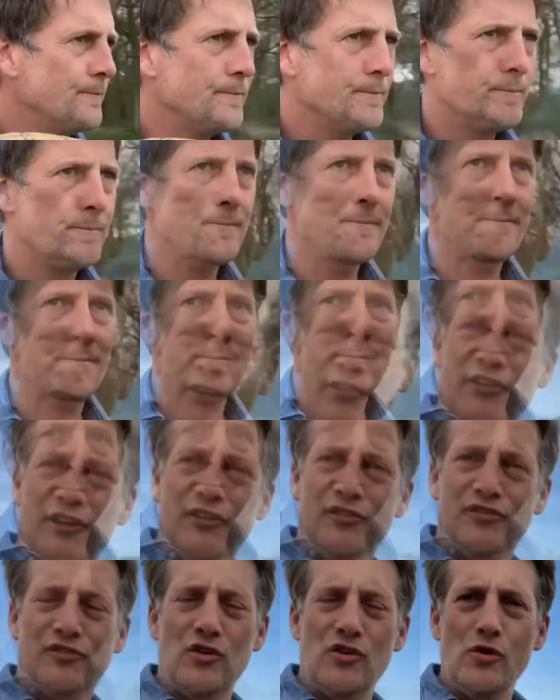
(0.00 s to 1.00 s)
Well, this
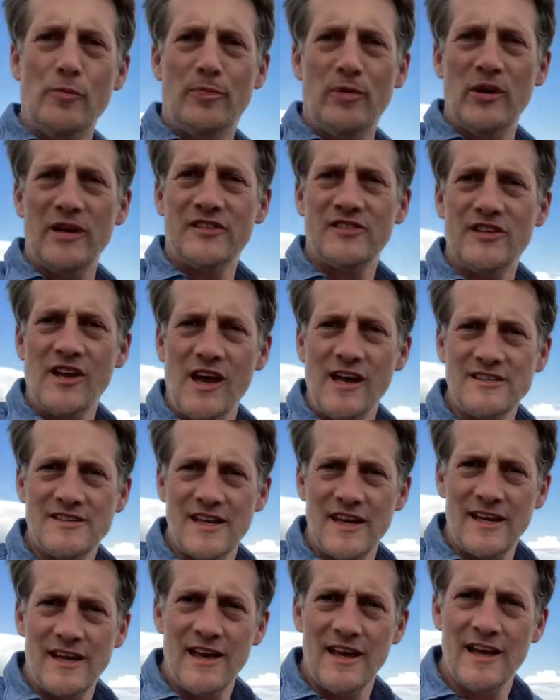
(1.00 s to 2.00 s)
is super
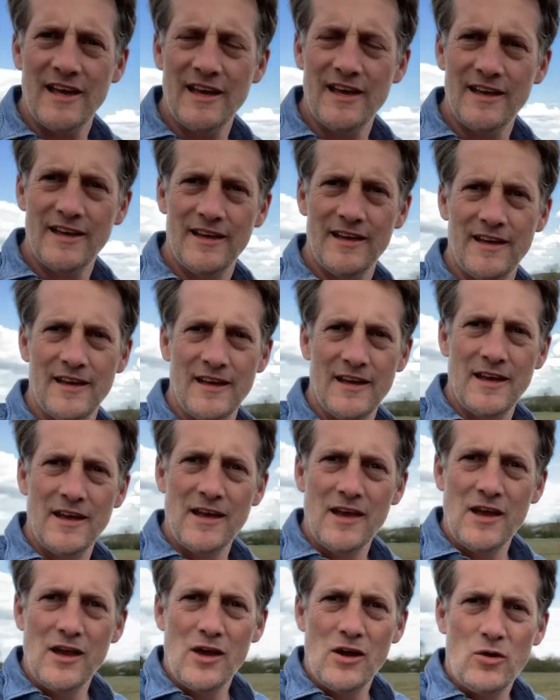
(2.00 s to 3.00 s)
exciting.
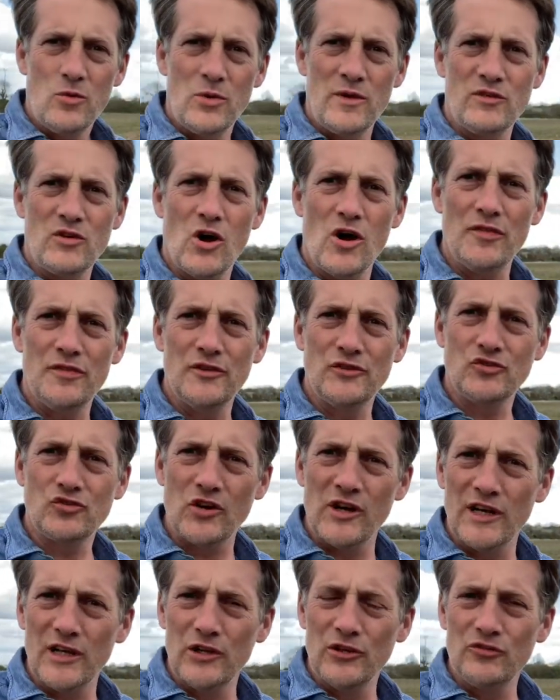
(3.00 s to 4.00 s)
We've got the
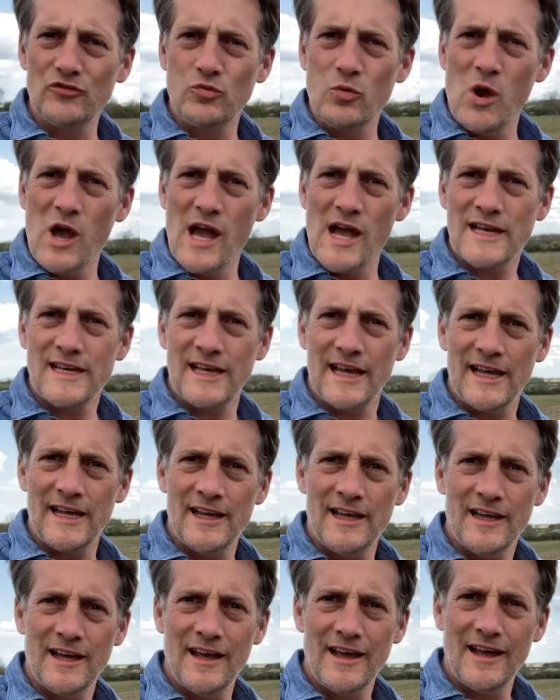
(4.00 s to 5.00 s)
drills
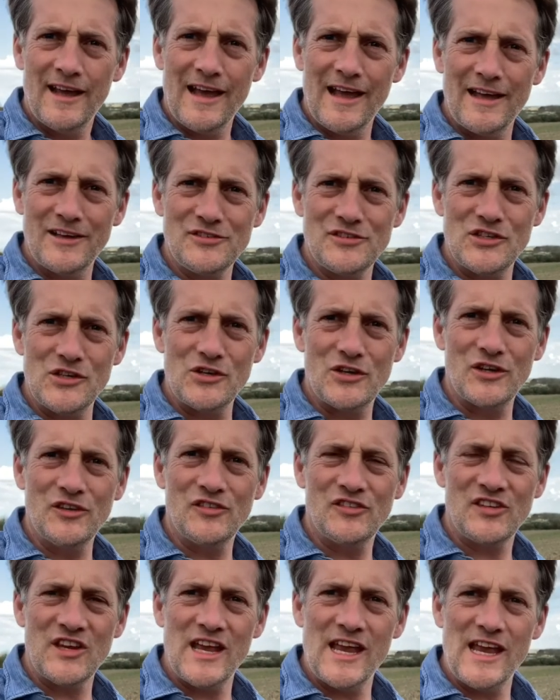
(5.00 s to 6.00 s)
working. As you can
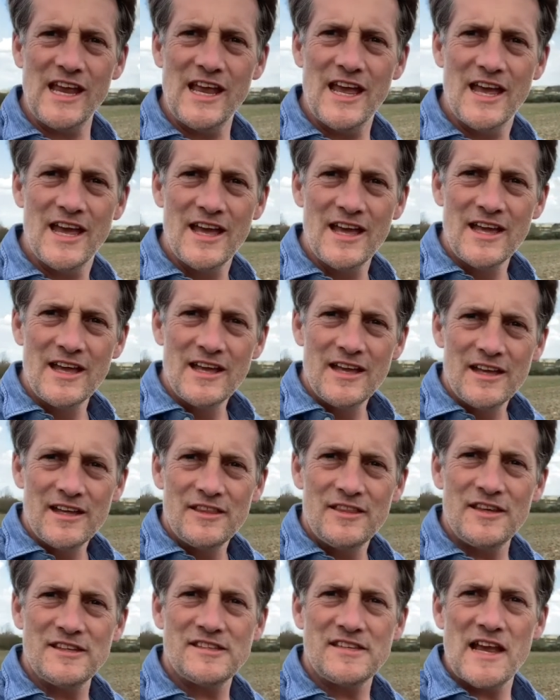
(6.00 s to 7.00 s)
see,
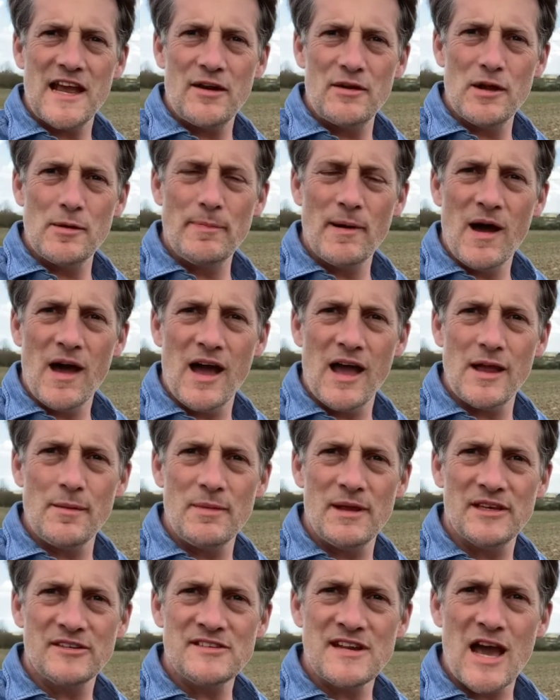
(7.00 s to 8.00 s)
this area behind
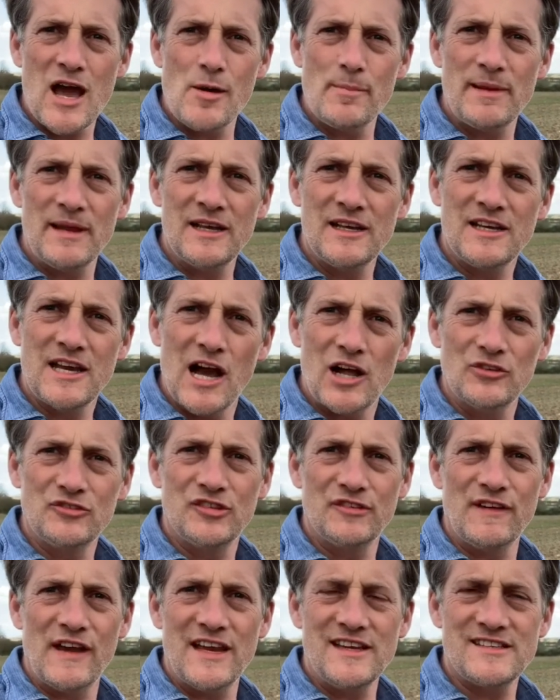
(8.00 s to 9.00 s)
me is now being
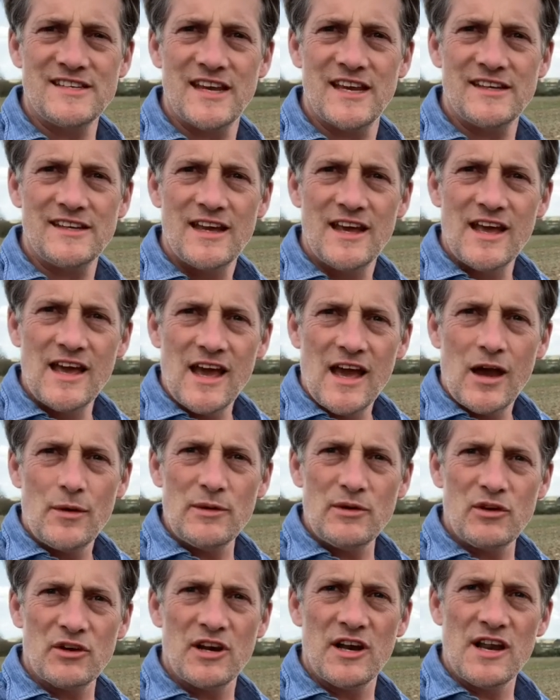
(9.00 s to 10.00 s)
cultivated.
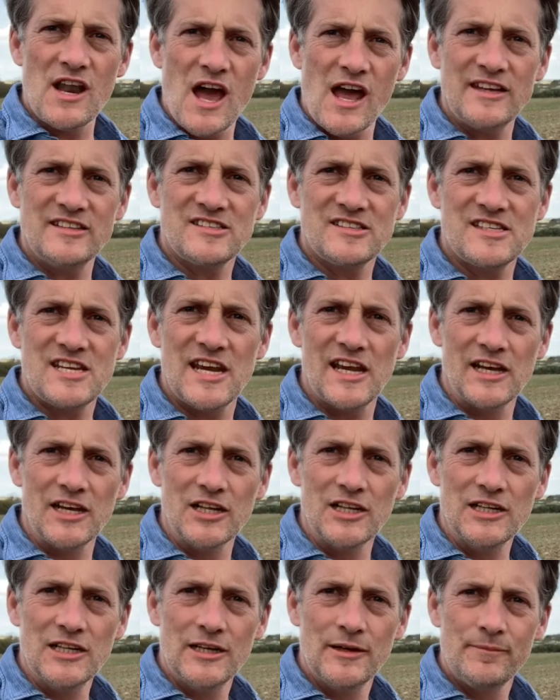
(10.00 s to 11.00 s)
We've got a nice
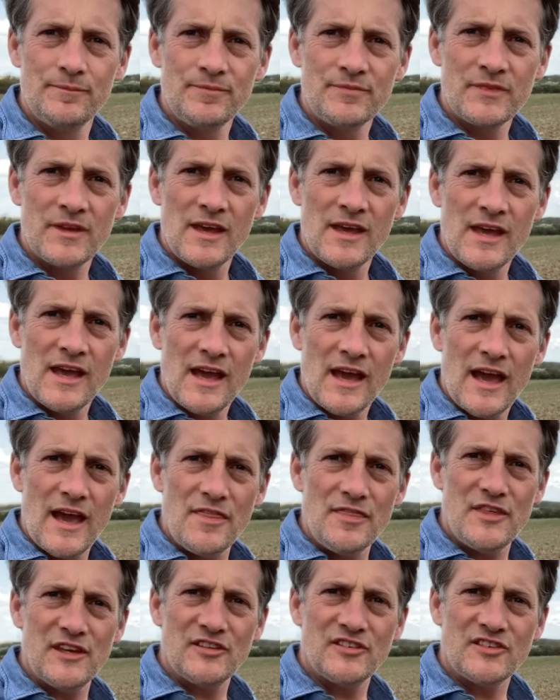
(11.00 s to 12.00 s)
till,
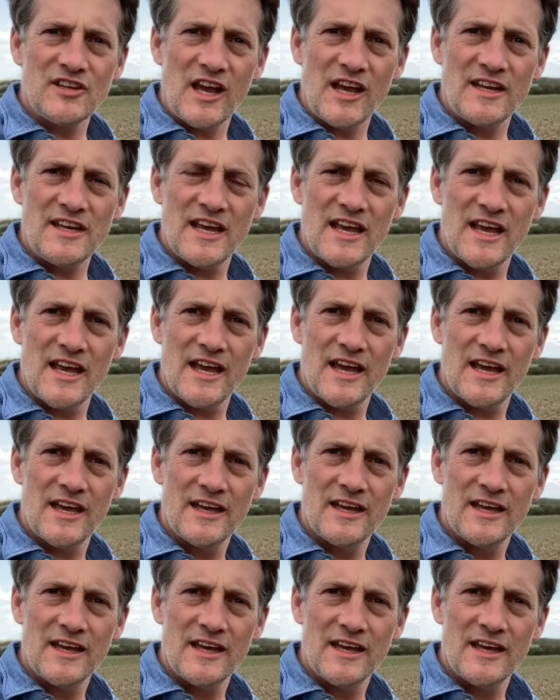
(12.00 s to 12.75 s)
and this side here